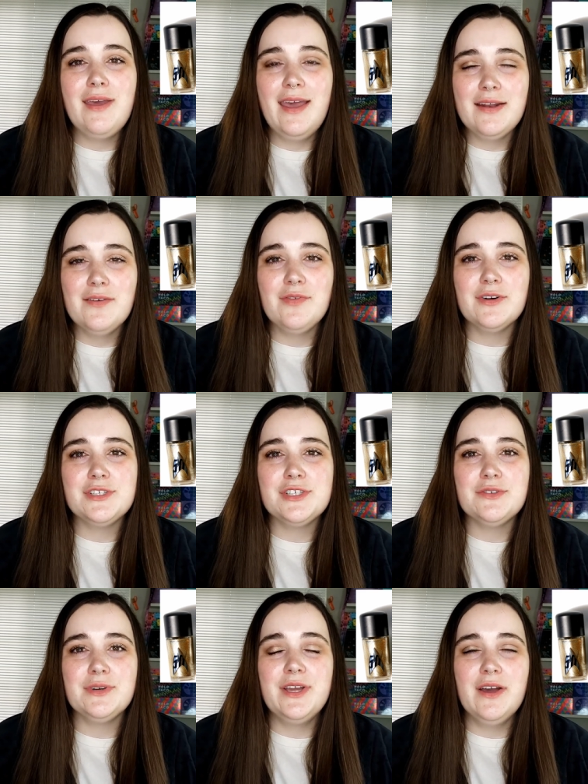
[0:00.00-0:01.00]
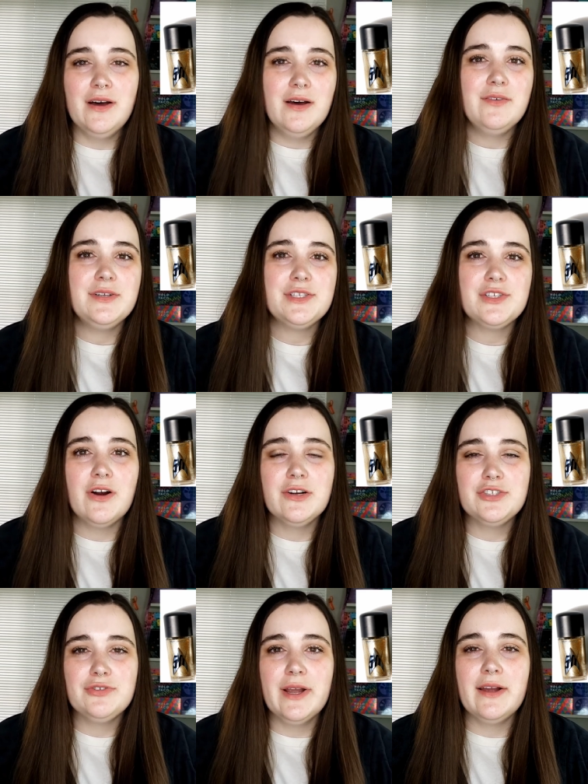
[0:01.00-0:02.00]
anniversary of Star
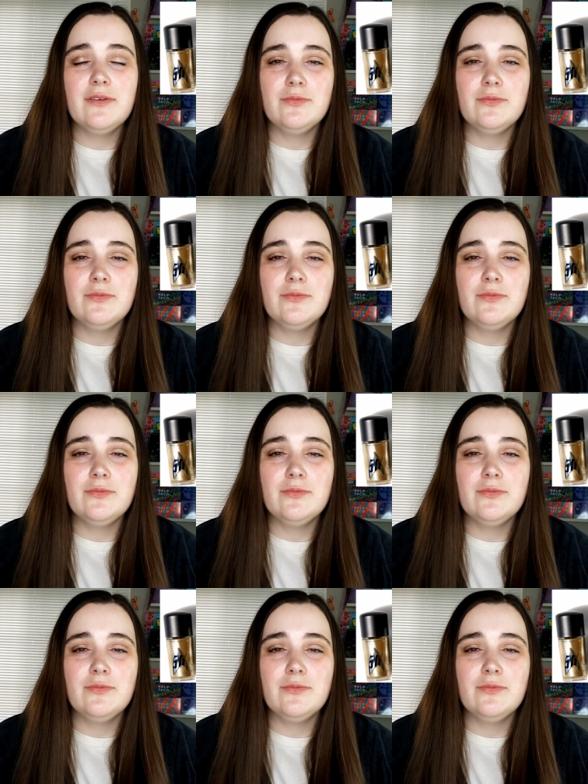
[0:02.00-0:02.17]
Trek